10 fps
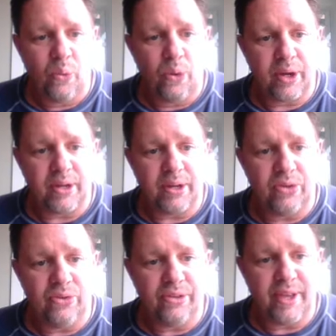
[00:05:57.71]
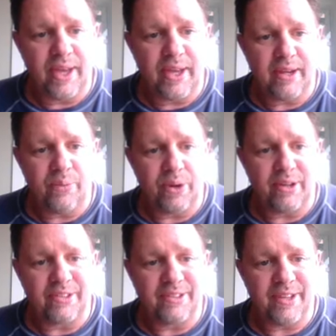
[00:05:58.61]
we're going to use that and we're going
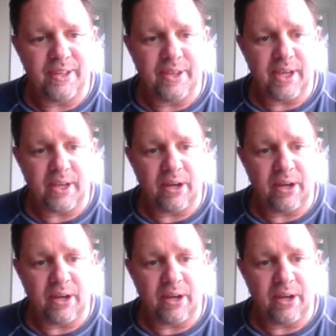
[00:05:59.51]
to set that